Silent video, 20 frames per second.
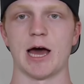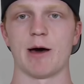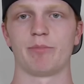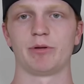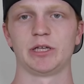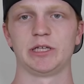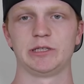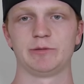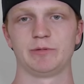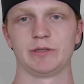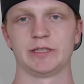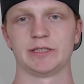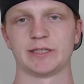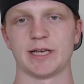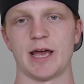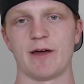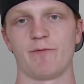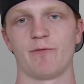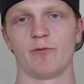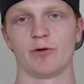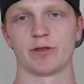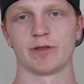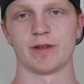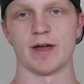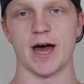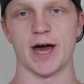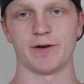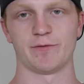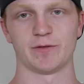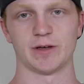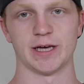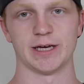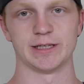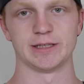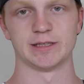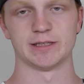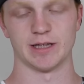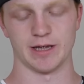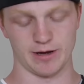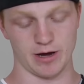Yeah, please be safe with knife,
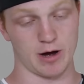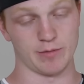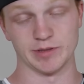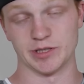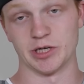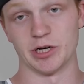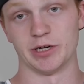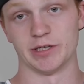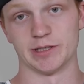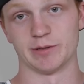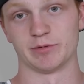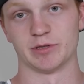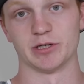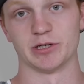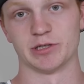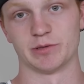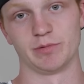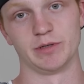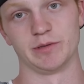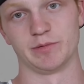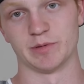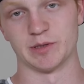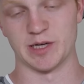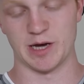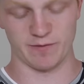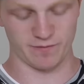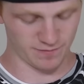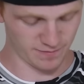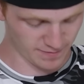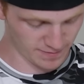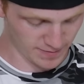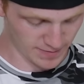kids. No, I'm serious. Please be safe.